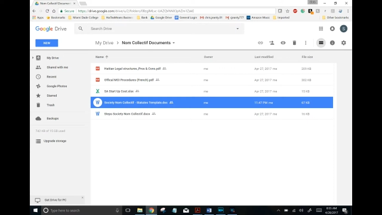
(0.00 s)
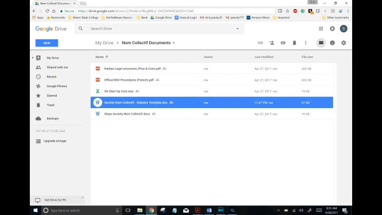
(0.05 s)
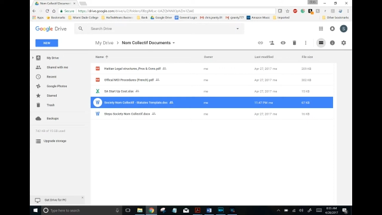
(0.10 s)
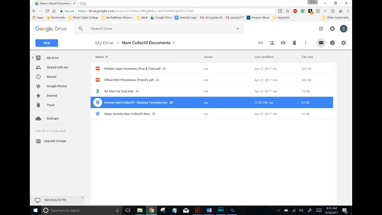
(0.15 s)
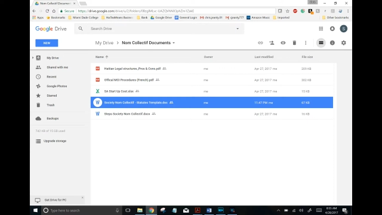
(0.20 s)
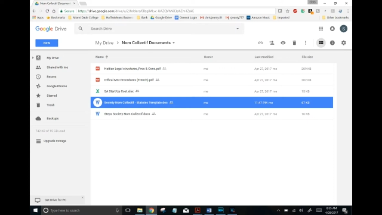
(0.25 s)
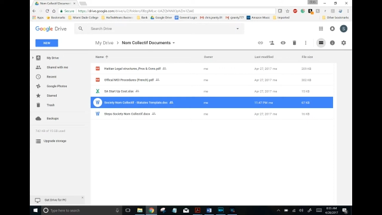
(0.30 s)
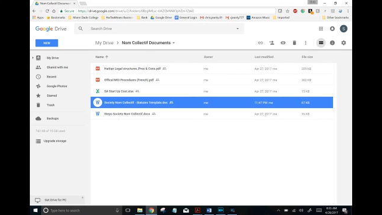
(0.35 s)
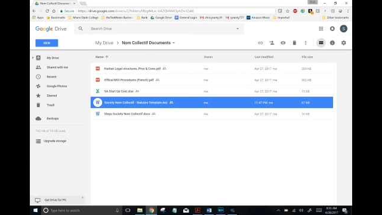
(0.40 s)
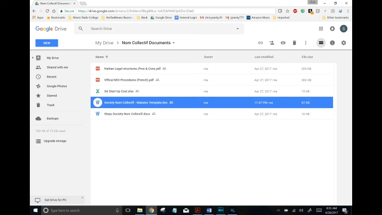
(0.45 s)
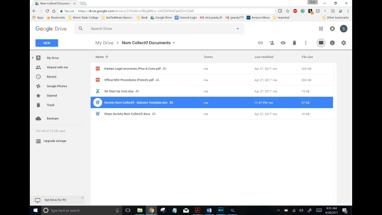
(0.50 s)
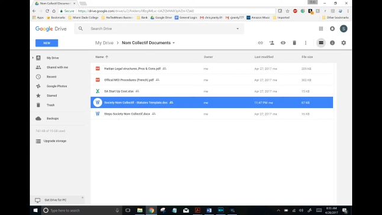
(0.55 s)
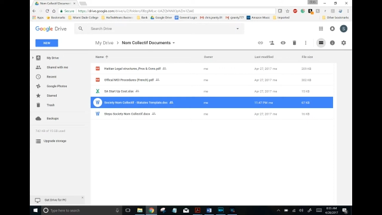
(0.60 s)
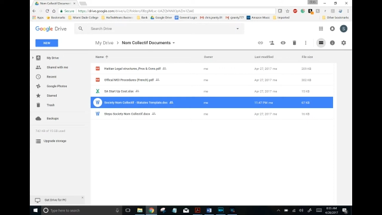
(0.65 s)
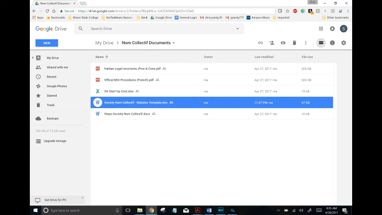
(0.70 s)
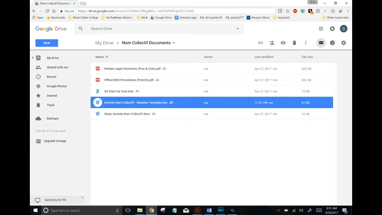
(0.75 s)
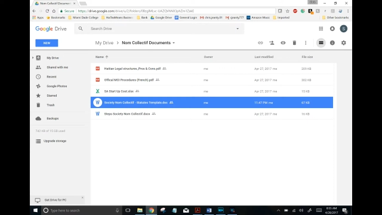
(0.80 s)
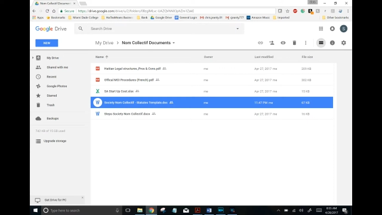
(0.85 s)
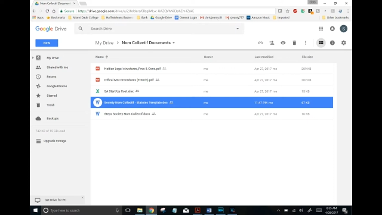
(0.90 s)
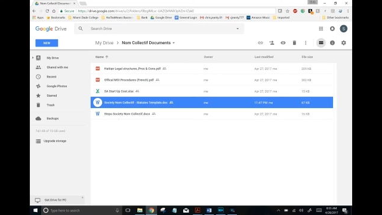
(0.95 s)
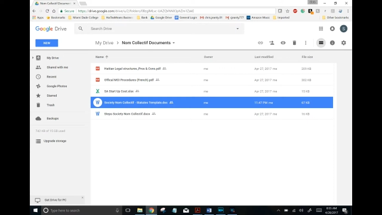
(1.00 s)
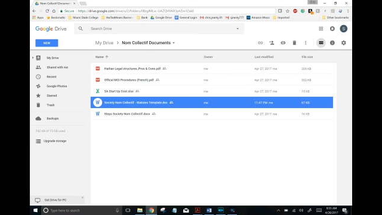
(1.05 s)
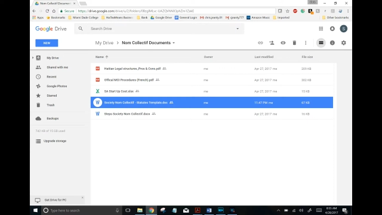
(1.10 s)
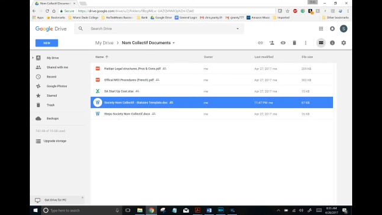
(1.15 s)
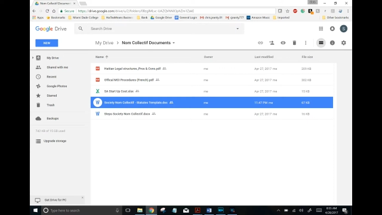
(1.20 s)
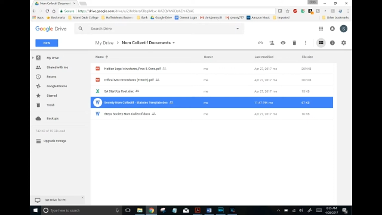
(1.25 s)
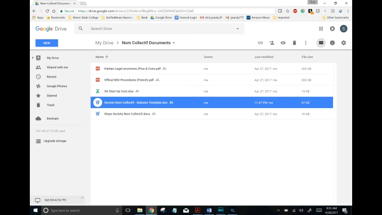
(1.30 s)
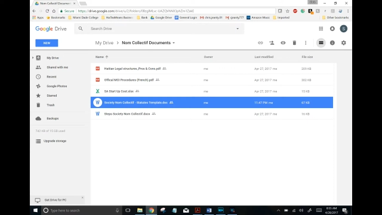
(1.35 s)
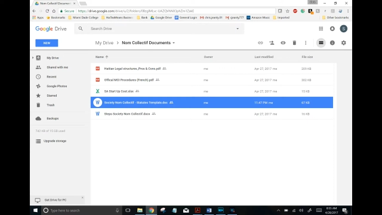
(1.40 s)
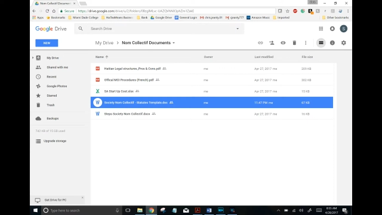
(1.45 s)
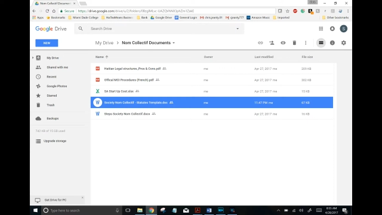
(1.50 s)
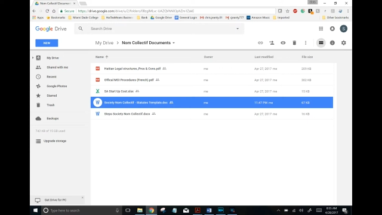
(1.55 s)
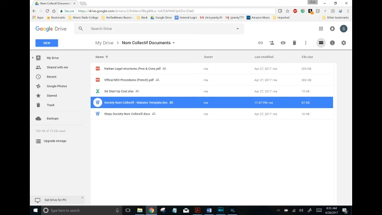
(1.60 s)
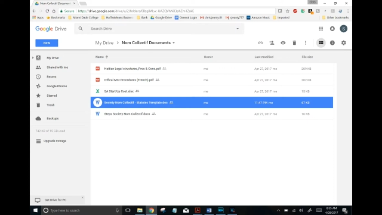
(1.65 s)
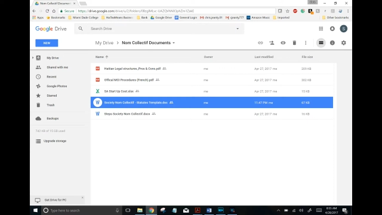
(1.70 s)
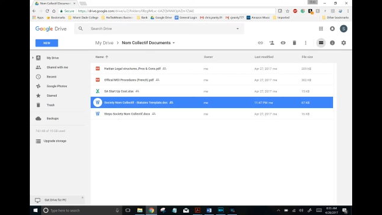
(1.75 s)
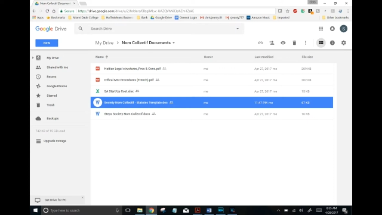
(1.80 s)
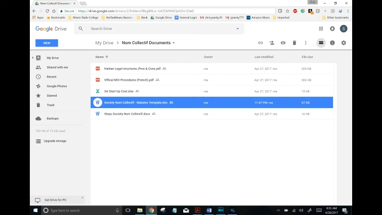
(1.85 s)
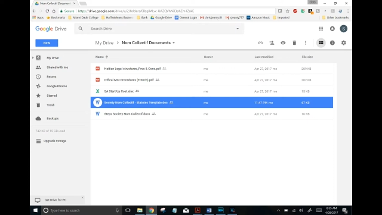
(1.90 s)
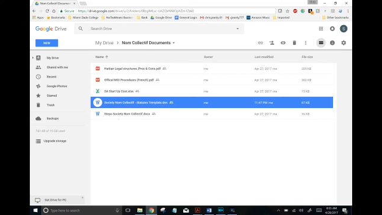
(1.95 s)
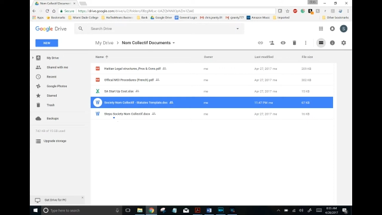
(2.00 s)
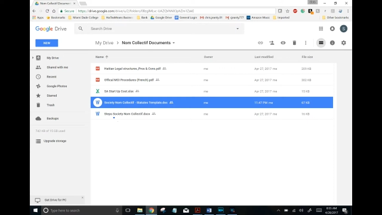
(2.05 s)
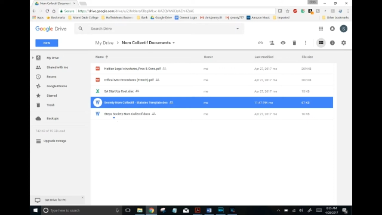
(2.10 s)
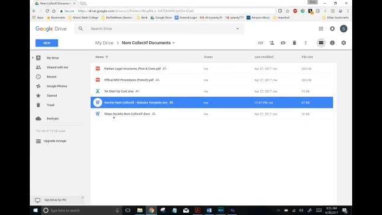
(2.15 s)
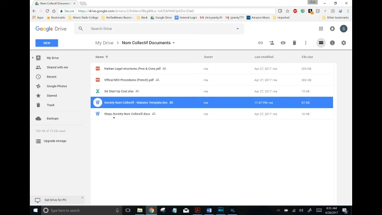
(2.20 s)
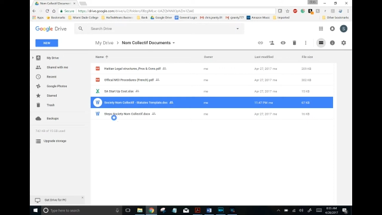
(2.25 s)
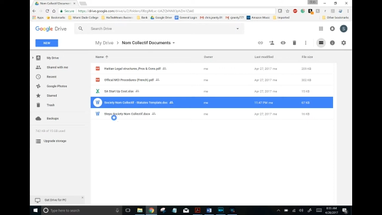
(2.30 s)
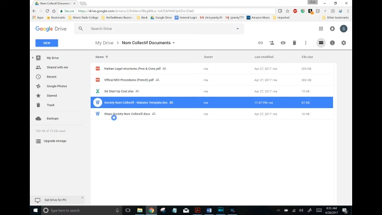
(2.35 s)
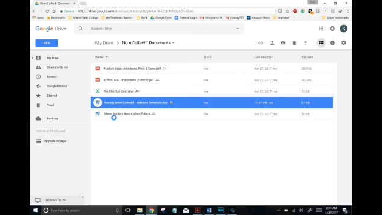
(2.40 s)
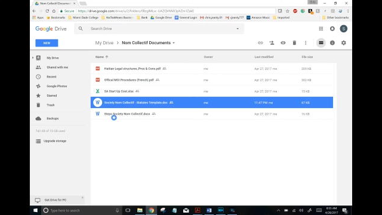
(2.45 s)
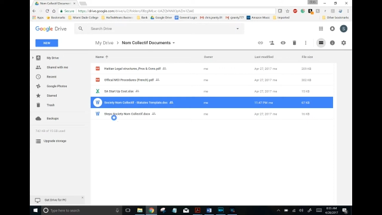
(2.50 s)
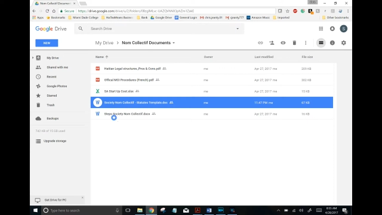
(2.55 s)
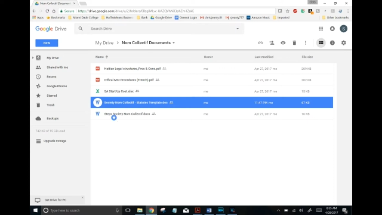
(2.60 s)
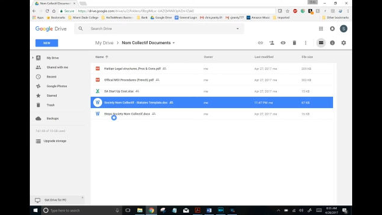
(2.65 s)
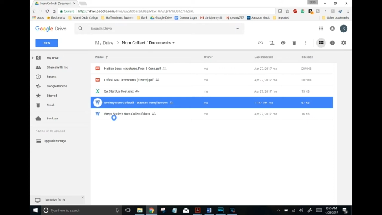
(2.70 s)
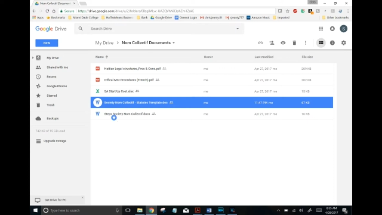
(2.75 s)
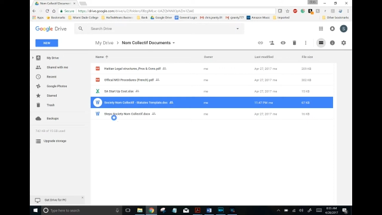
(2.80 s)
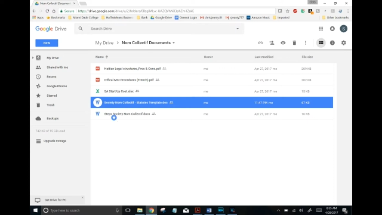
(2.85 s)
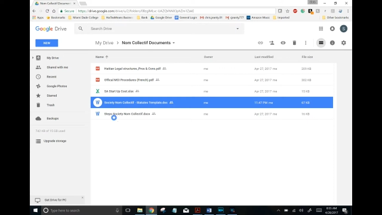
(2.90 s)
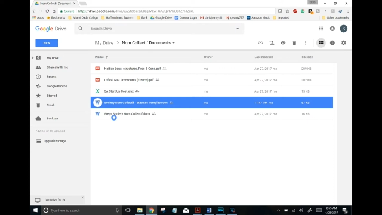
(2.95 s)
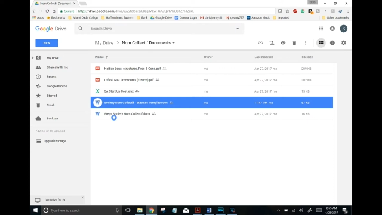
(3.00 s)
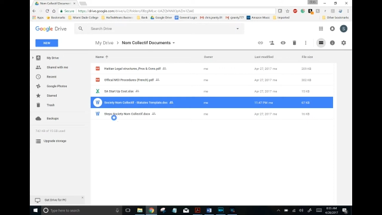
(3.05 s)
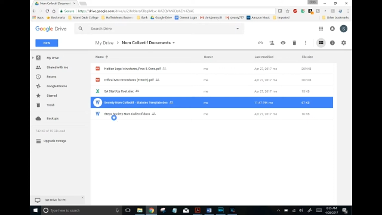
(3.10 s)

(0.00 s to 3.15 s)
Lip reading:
[unreadable: no face in view]